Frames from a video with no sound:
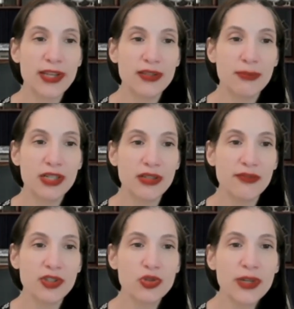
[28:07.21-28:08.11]
in the middle
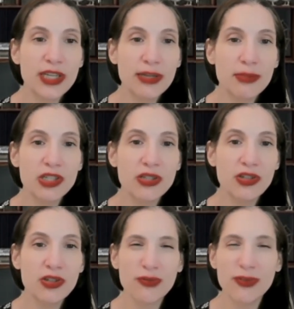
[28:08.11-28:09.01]
of a dream
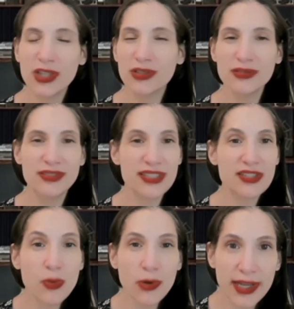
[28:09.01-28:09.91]
and you feel
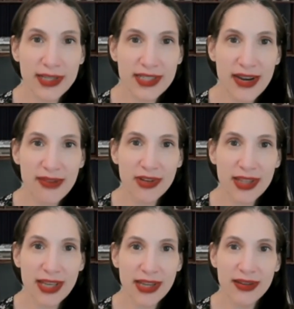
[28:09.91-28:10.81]
disoriented and
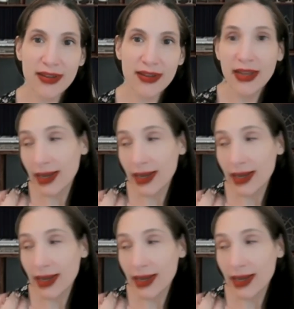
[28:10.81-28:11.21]
everything.